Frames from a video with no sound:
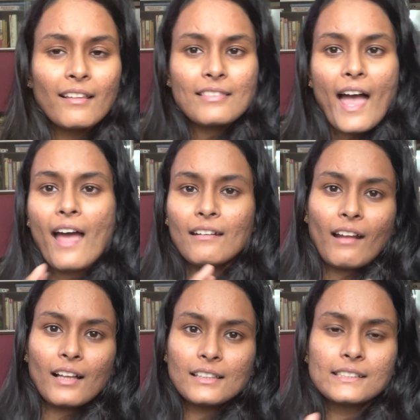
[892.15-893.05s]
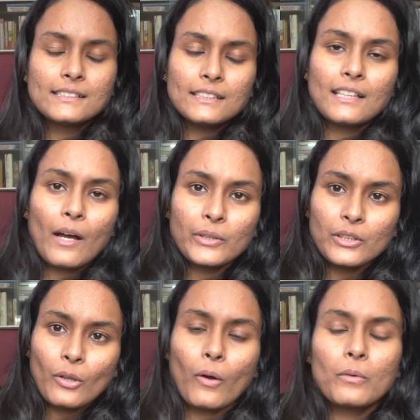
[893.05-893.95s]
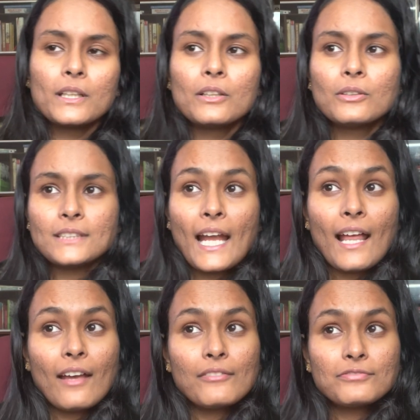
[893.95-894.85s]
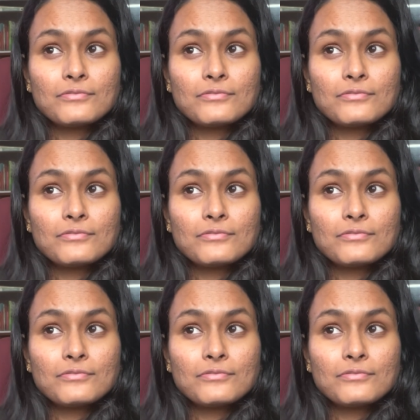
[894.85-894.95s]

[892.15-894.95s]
than other sit down and talk videos, and I've